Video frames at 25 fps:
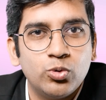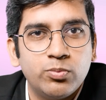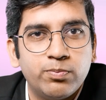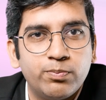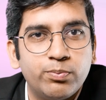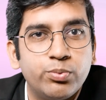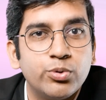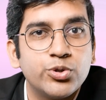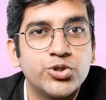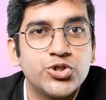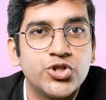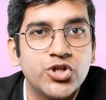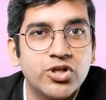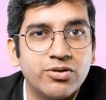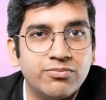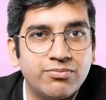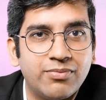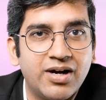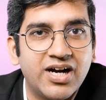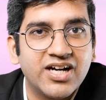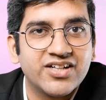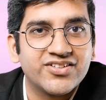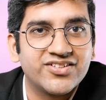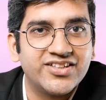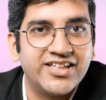to push your
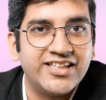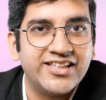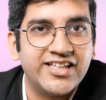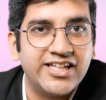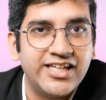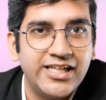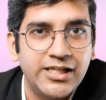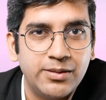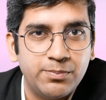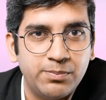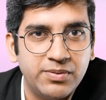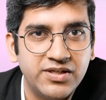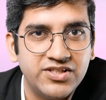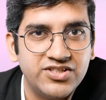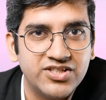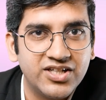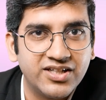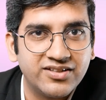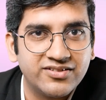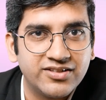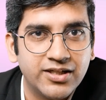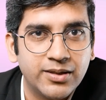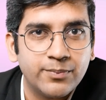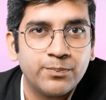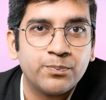marks in the NEET PG
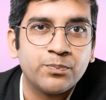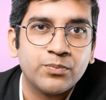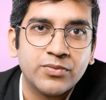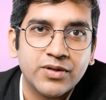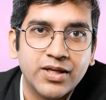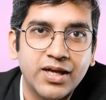exam